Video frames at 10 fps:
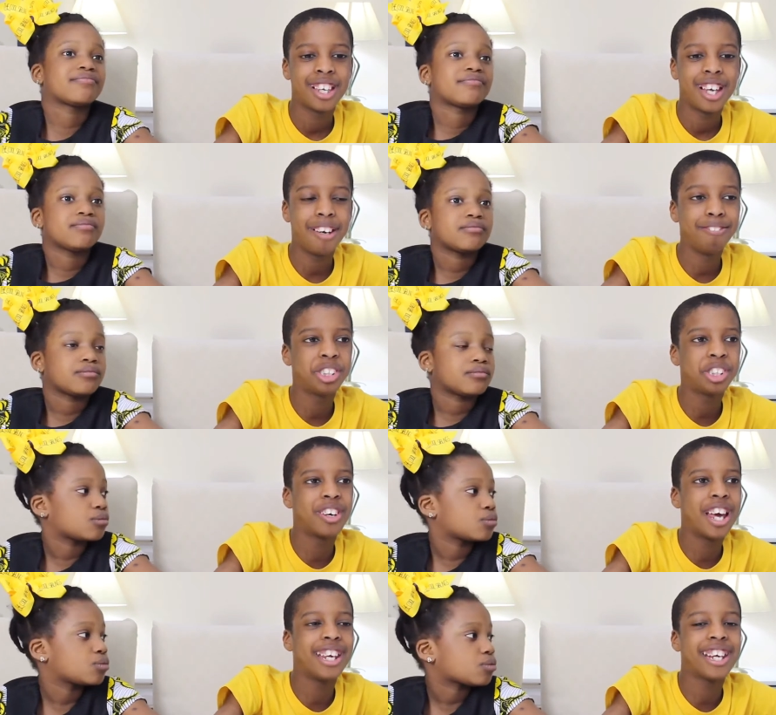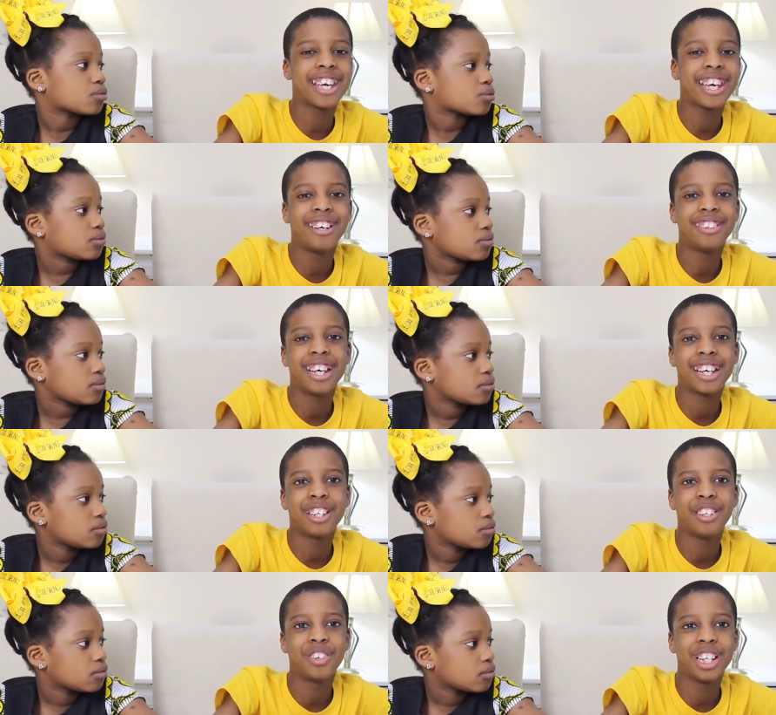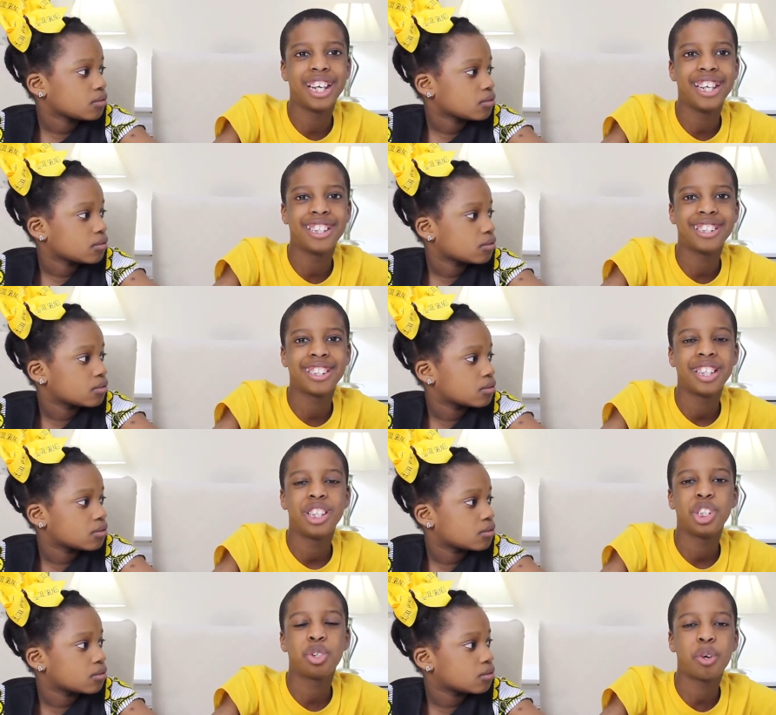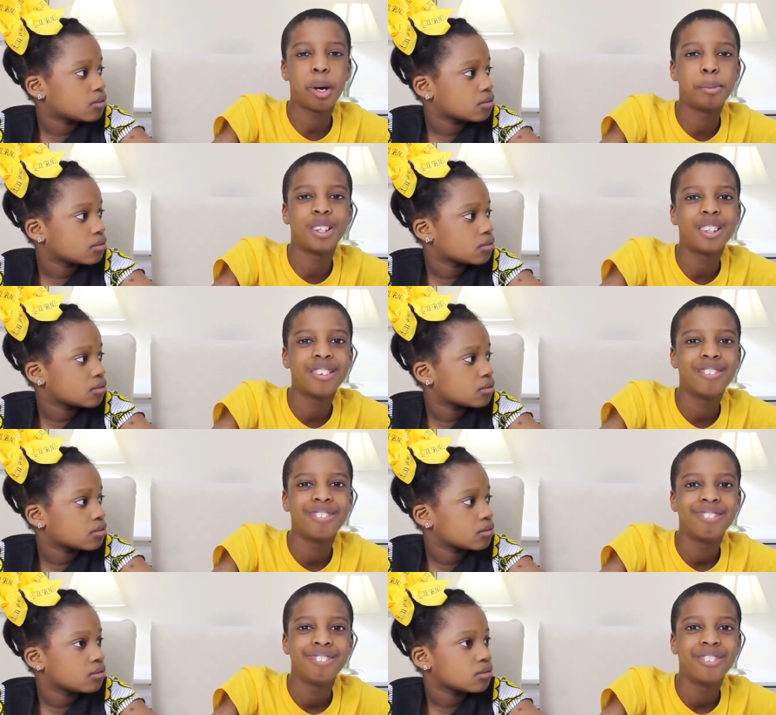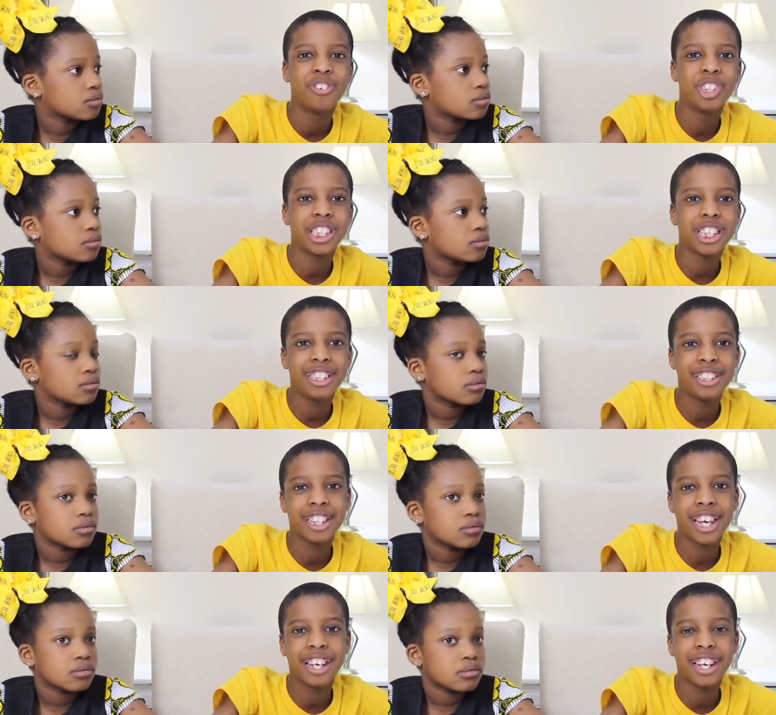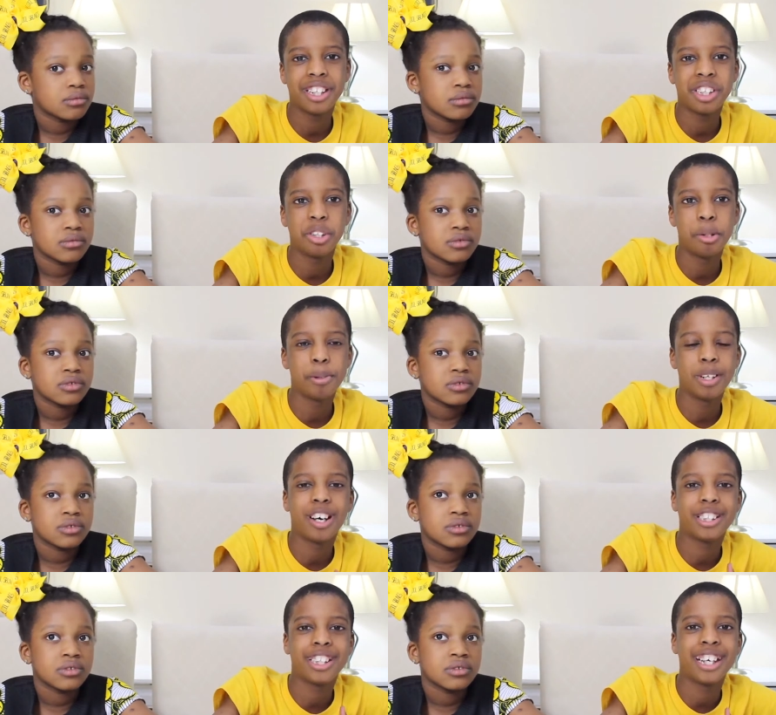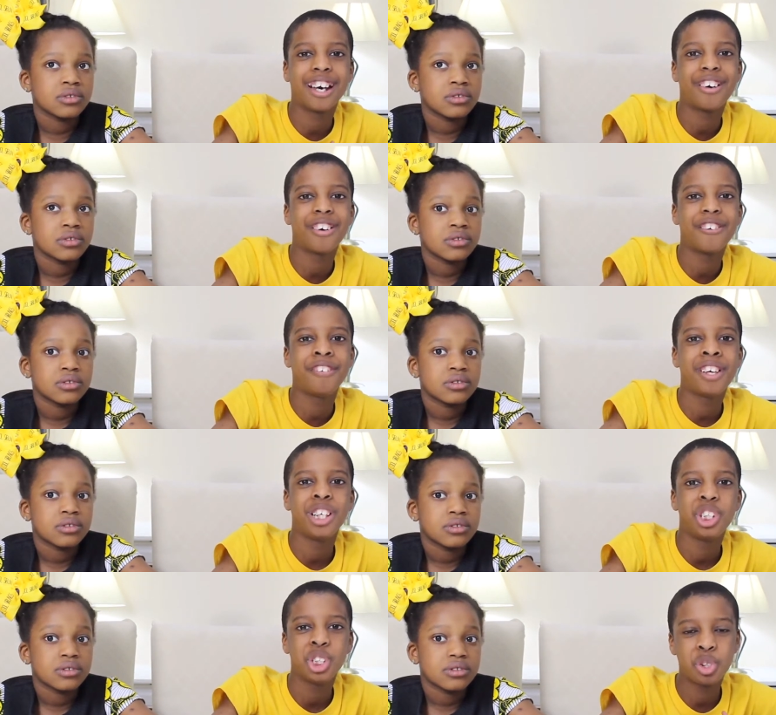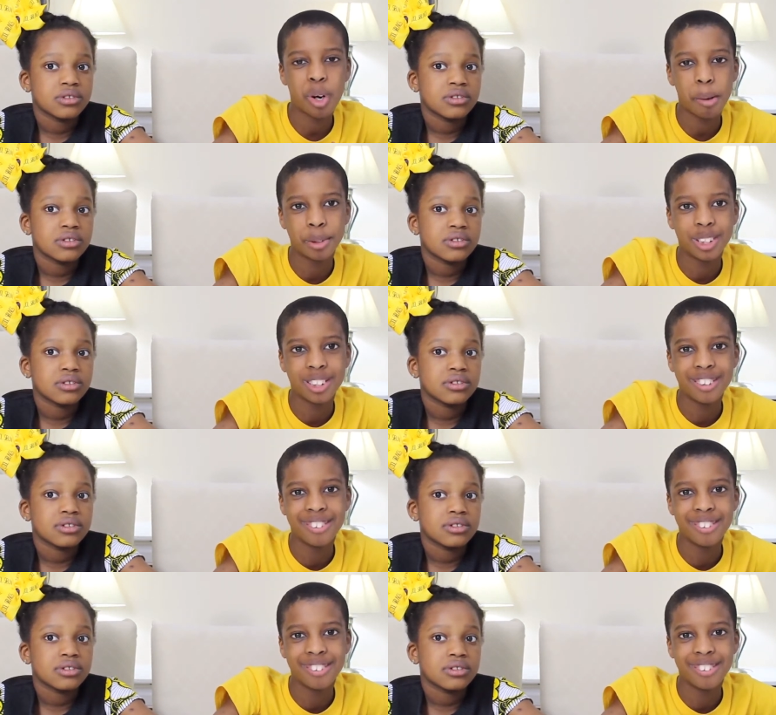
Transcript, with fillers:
Speaker 1: I'm sure any kid out there can relate. Trouble. What's easy to get into but hard to get out of? Trouble.